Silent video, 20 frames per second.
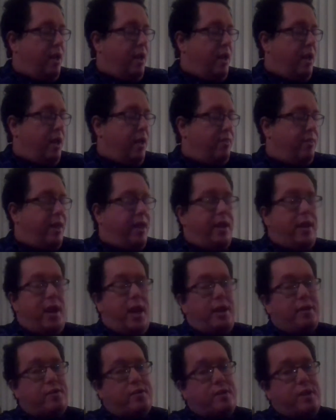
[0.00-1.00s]
And then
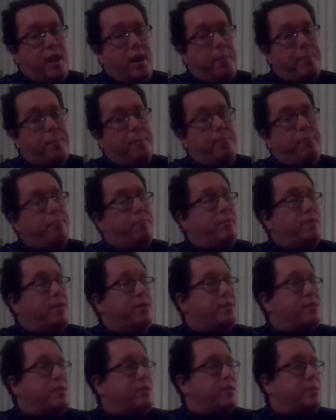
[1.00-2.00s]
next up,
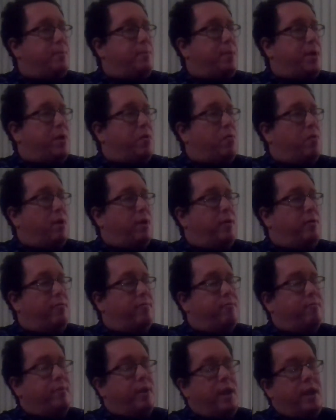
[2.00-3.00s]
this is a big
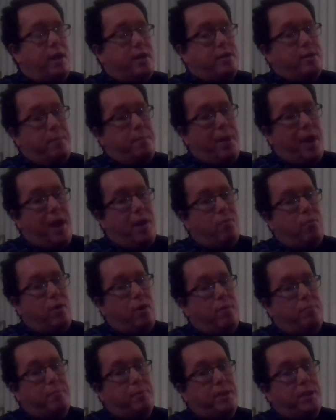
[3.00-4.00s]
one, and it's a bad
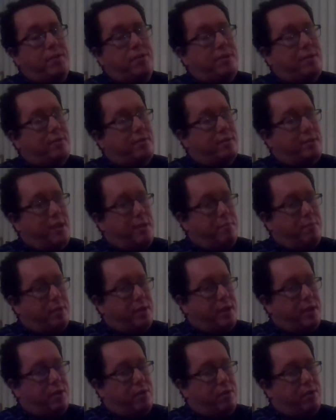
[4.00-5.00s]
one because it seems
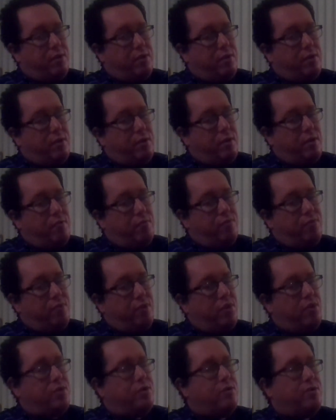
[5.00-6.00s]
like you're doing good at
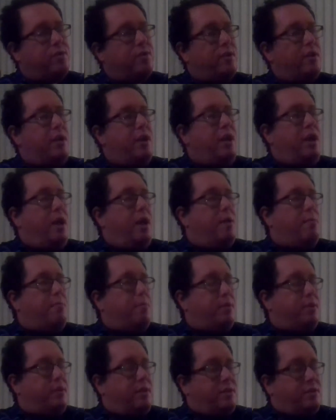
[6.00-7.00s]
first,
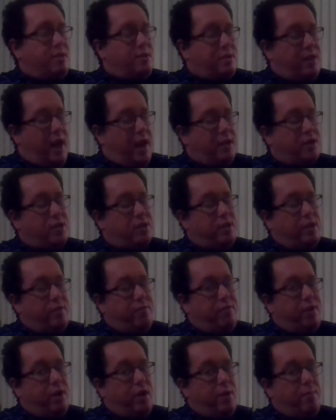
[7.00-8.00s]
but this is actually
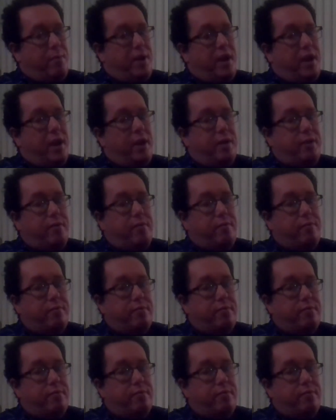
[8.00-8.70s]
very bad.